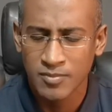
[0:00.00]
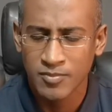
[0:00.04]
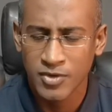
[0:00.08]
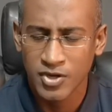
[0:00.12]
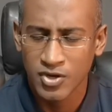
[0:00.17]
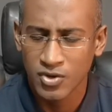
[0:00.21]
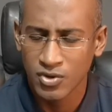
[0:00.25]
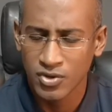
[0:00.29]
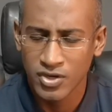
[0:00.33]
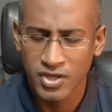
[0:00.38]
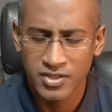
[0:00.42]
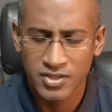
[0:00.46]

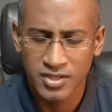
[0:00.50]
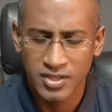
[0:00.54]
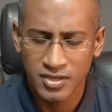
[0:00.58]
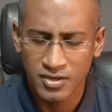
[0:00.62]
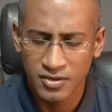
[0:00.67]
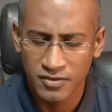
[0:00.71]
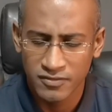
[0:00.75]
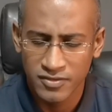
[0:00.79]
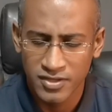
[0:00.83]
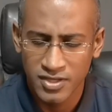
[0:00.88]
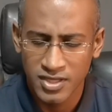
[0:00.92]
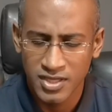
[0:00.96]
But Lord, at the
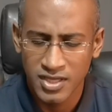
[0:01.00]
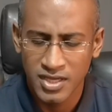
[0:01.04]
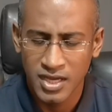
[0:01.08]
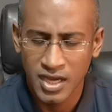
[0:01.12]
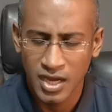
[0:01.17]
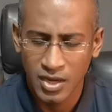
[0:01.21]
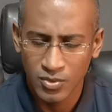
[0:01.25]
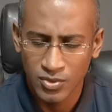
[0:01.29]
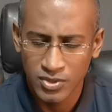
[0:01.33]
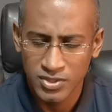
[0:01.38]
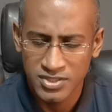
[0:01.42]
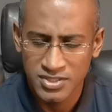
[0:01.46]
end of the day,
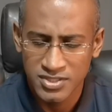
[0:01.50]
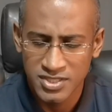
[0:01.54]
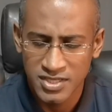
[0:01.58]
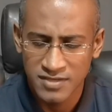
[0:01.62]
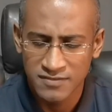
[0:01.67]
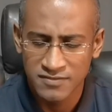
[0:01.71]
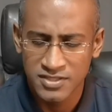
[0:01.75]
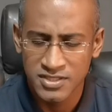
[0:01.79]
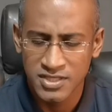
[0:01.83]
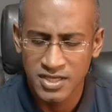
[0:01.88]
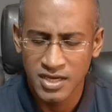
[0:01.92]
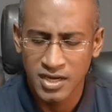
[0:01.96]
our
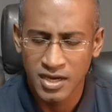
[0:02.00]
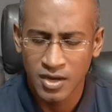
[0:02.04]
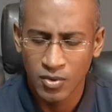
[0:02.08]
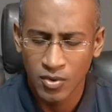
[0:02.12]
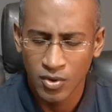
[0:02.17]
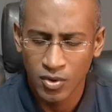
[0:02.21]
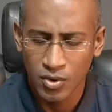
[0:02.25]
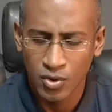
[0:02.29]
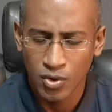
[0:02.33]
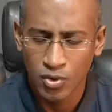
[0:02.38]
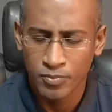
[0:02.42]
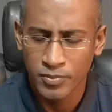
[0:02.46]
safety,
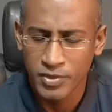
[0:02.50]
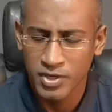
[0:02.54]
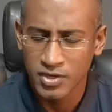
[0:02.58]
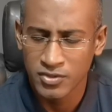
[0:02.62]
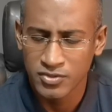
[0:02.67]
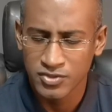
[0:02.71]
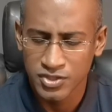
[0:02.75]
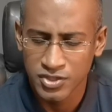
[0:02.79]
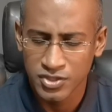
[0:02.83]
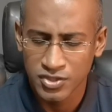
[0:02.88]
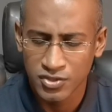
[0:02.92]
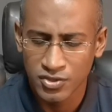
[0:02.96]
our hope, and
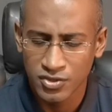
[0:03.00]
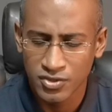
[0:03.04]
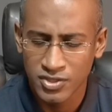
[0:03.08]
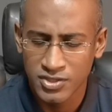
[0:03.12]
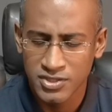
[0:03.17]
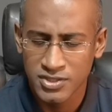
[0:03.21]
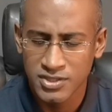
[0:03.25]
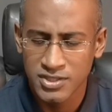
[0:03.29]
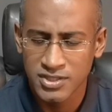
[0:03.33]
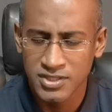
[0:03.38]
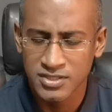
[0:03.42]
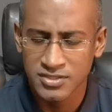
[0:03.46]
our
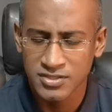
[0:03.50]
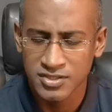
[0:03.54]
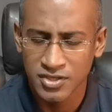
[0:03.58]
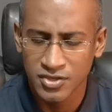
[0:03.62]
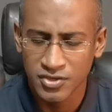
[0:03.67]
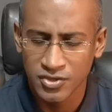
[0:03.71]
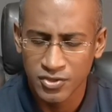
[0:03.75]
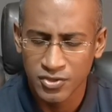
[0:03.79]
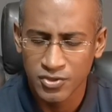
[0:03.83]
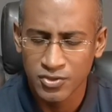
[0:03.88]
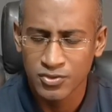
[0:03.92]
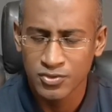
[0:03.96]
security is
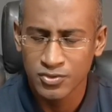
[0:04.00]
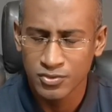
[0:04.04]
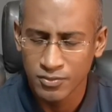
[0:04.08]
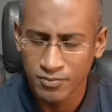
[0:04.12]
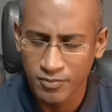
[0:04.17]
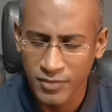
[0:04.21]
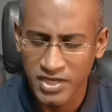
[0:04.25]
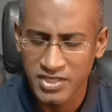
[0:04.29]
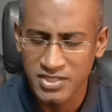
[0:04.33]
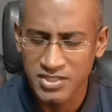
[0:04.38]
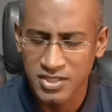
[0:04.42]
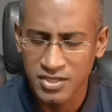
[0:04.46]
in you,
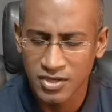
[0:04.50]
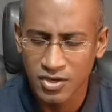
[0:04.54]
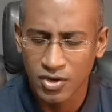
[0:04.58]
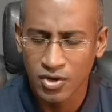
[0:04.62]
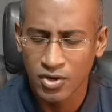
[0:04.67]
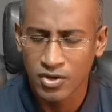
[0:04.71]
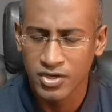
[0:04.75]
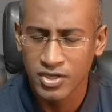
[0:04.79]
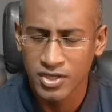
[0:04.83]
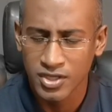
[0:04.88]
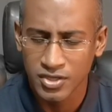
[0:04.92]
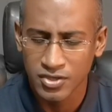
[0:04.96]
mighty
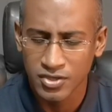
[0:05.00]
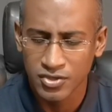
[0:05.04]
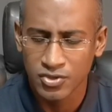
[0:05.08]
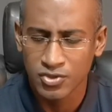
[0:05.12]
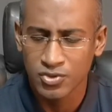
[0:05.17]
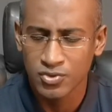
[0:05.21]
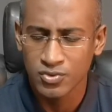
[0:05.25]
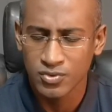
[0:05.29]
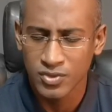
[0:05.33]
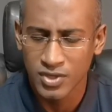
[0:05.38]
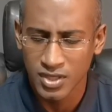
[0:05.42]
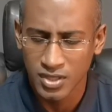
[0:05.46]
God, in
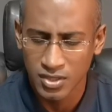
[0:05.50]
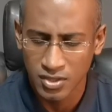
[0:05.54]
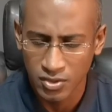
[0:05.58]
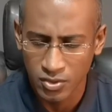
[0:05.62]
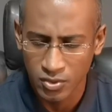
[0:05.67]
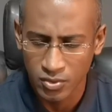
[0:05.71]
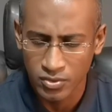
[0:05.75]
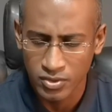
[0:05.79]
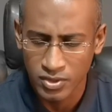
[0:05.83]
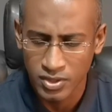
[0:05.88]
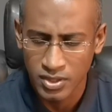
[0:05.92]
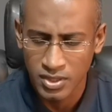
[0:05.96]
you
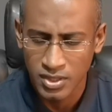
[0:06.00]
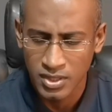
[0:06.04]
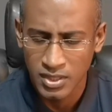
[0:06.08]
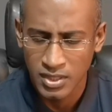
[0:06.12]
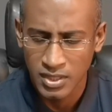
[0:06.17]
alone.